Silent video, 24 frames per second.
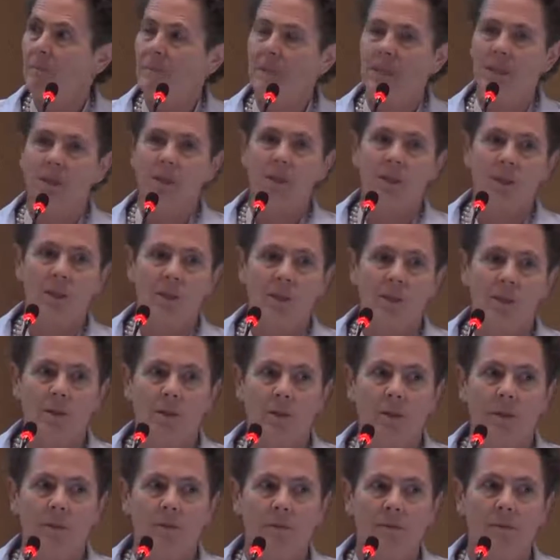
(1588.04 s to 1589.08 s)
This just
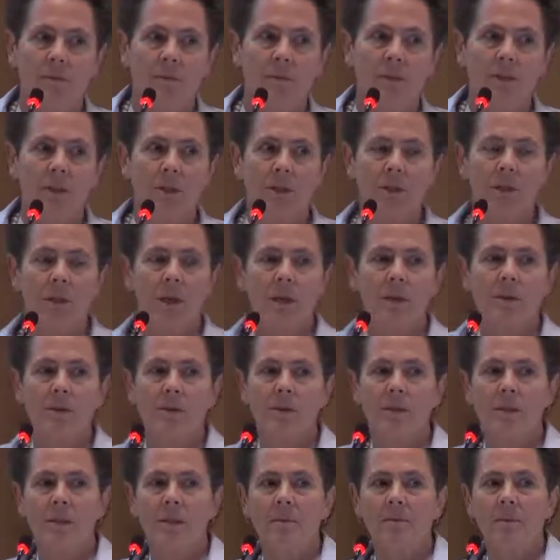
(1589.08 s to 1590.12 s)
sort of
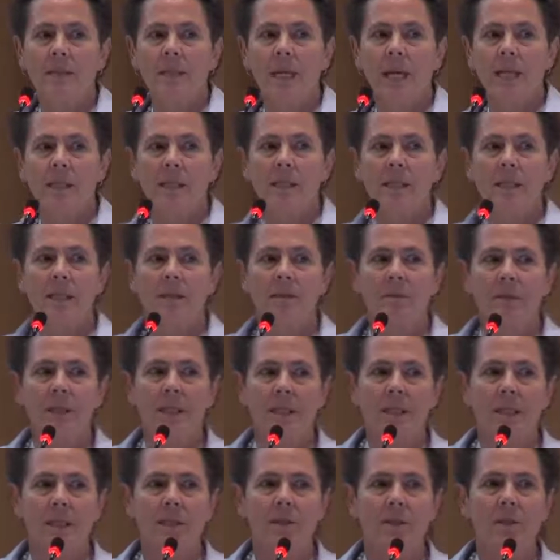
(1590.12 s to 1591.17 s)
shows some testing we
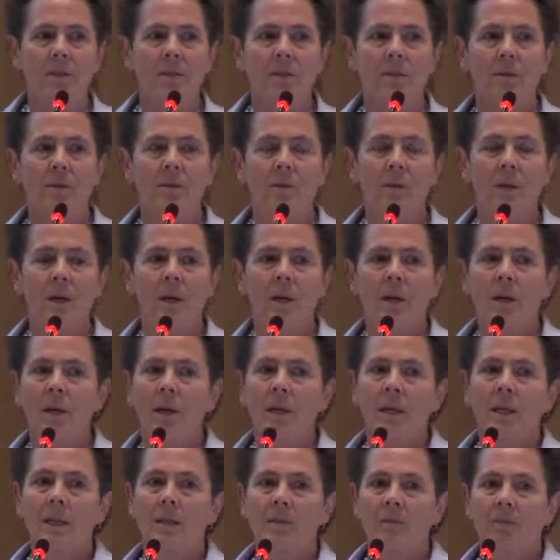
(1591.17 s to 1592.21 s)
did to
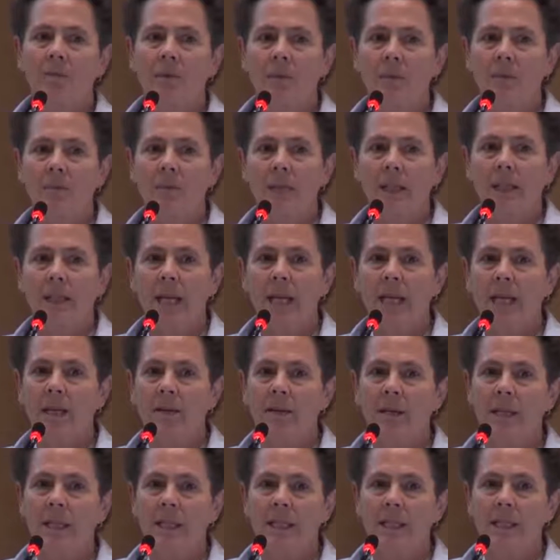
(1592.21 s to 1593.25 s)
confirm the
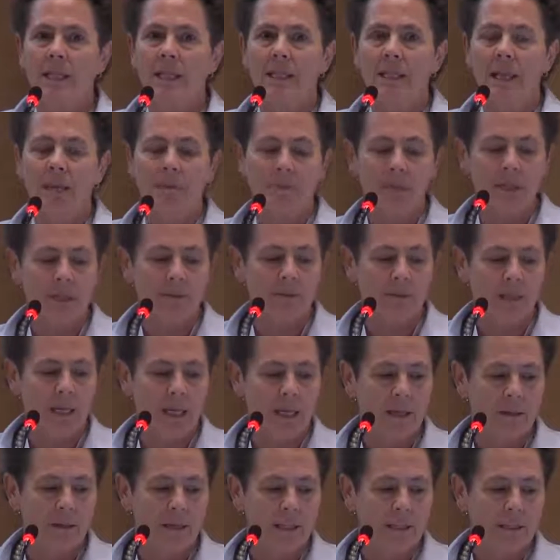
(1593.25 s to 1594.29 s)
layering and the depths of
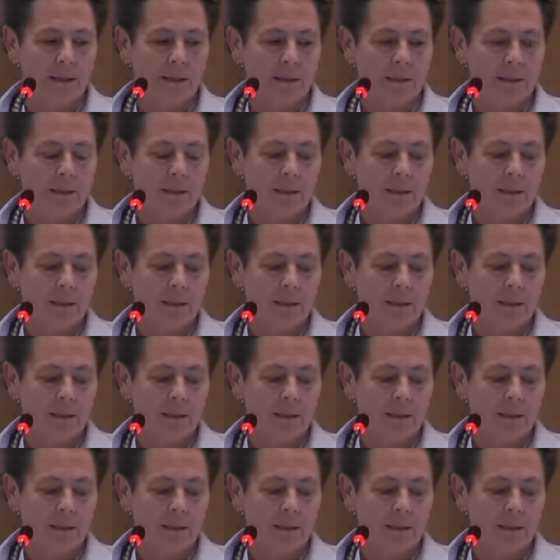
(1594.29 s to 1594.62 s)
layering.